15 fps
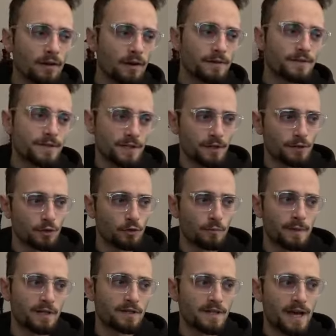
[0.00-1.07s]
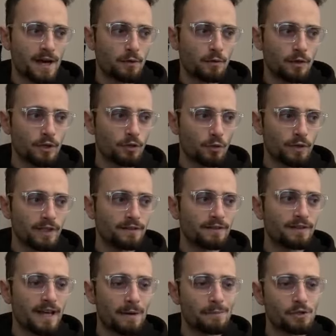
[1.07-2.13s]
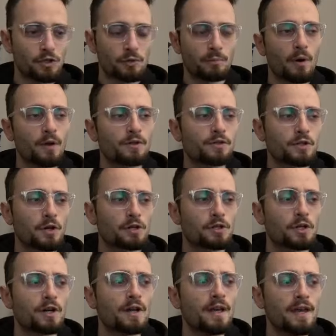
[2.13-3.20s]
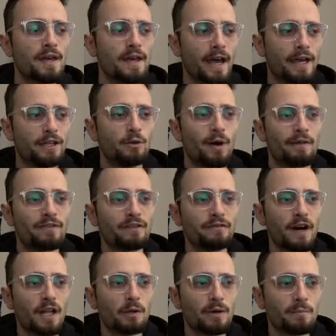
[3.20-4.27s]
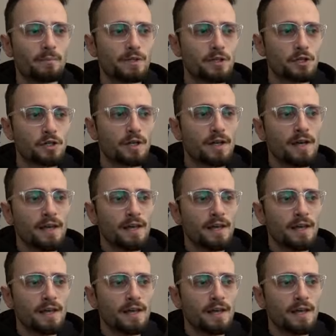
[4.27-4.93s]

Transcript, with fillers: on c two because now you don't need to damage your pawn structure and you have the following position.